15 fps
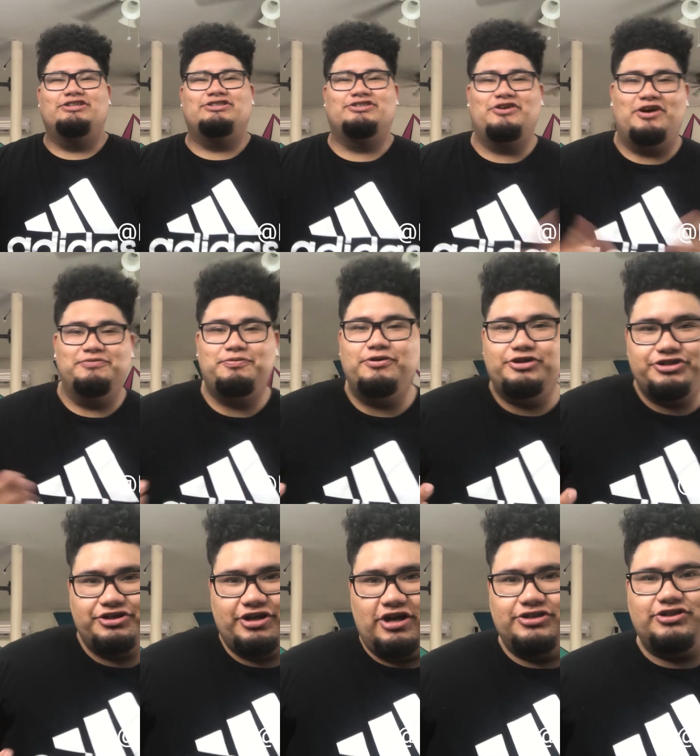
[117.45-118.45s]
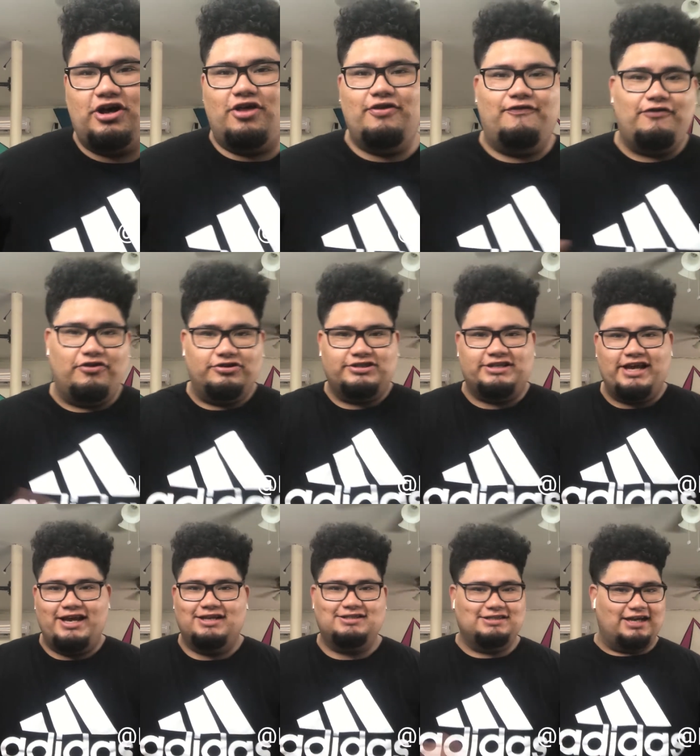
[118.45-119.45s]
So I'm pretty sure y'all saw the first
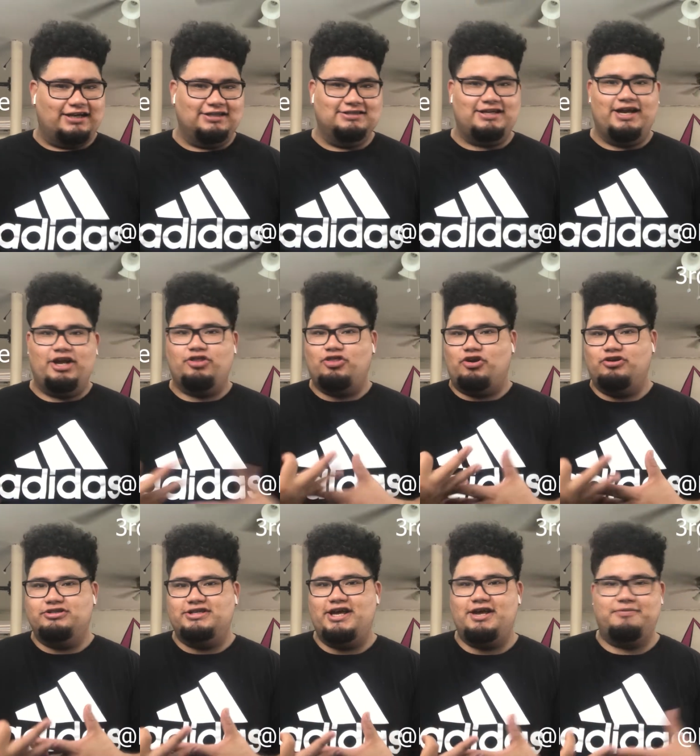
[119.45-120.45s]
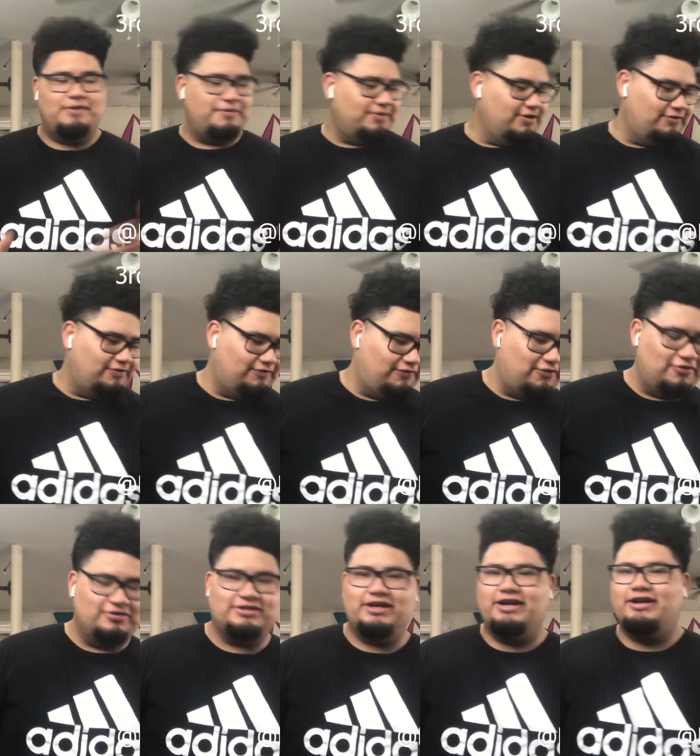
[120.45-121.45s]
take, second take, third take, maybe even
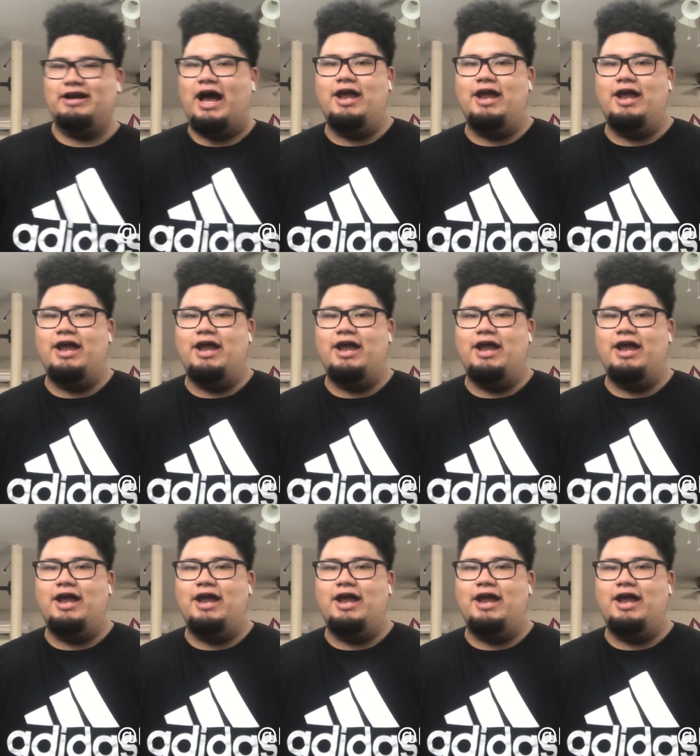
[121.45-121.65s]
fourth take.